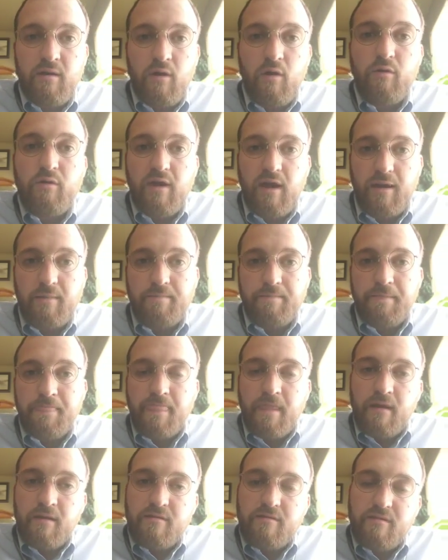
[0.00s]
Okay,
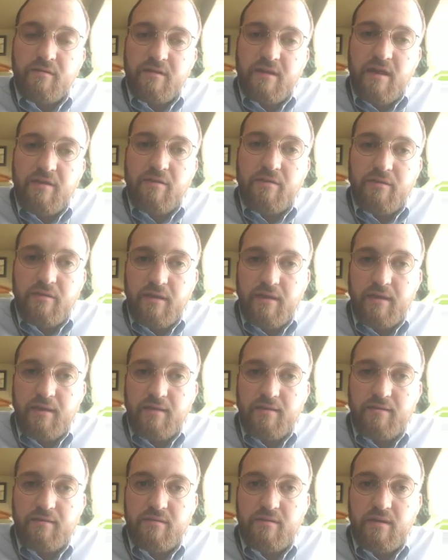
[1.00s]
so the other thing
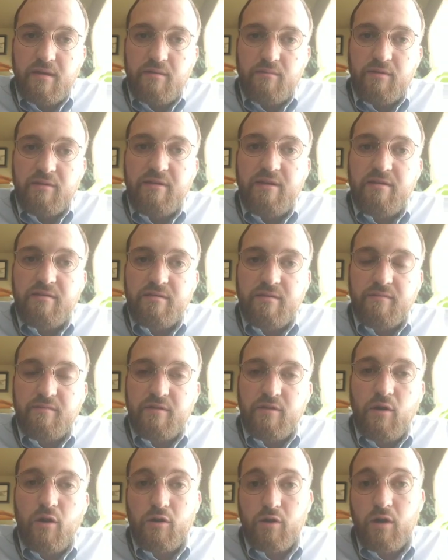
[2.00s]
is the release of
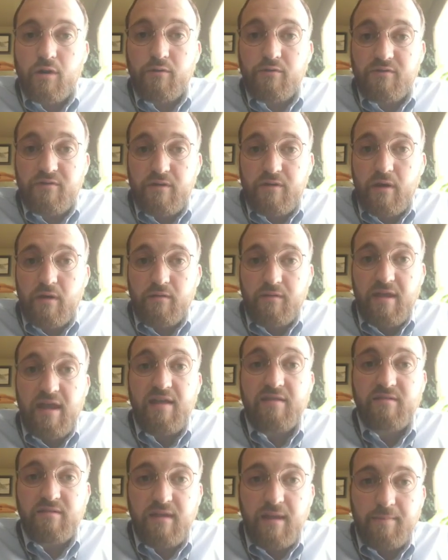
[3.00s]
the Cardano CL
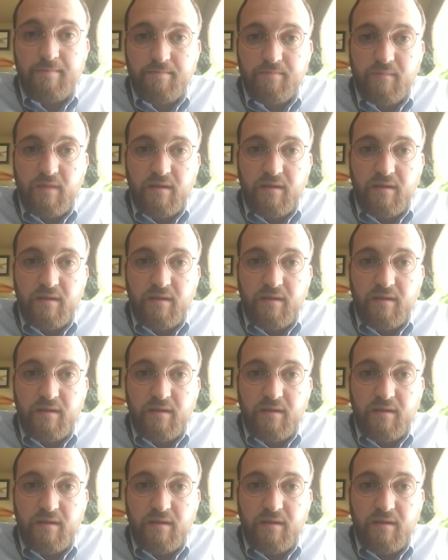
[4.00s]
testnet.